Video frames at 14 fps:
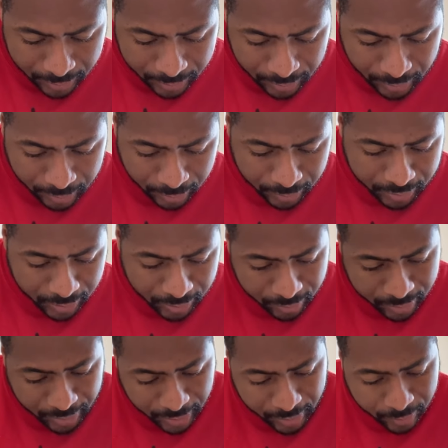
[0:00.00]
Uh, 13 was
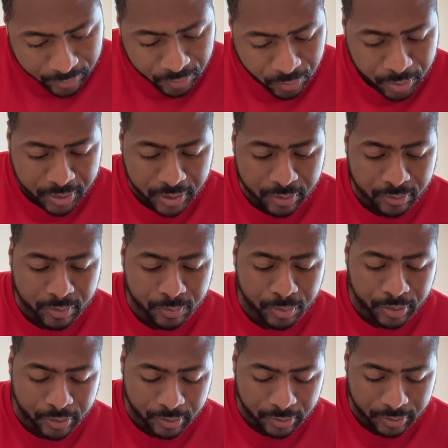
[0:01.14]
Tatum. 14 was
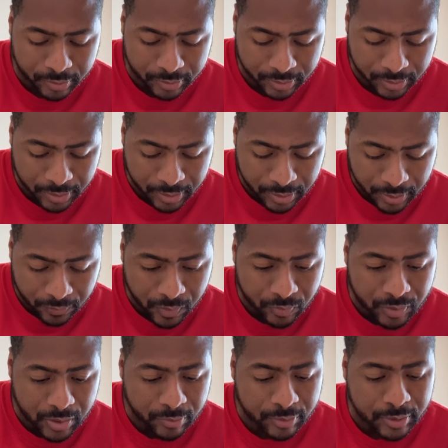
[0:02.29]
Booker.
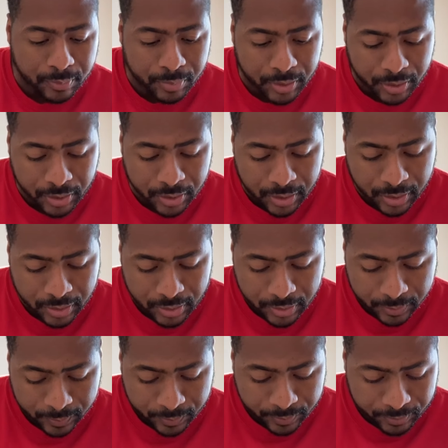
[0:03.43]
15 was Embiid.
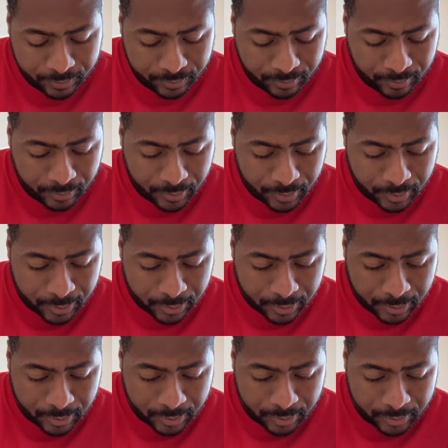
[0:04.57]

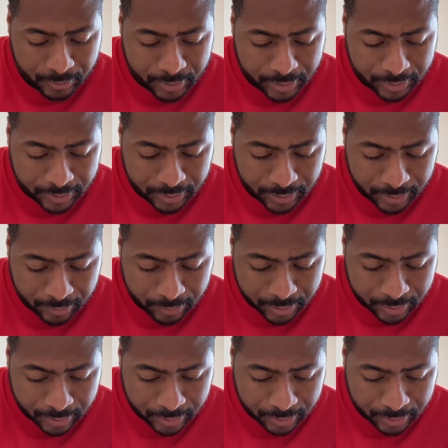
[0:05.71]
Um, 16
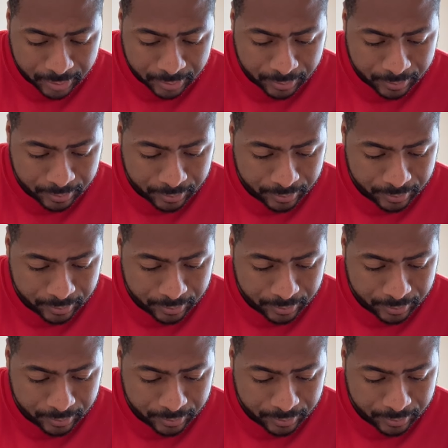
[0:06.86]
was... Um,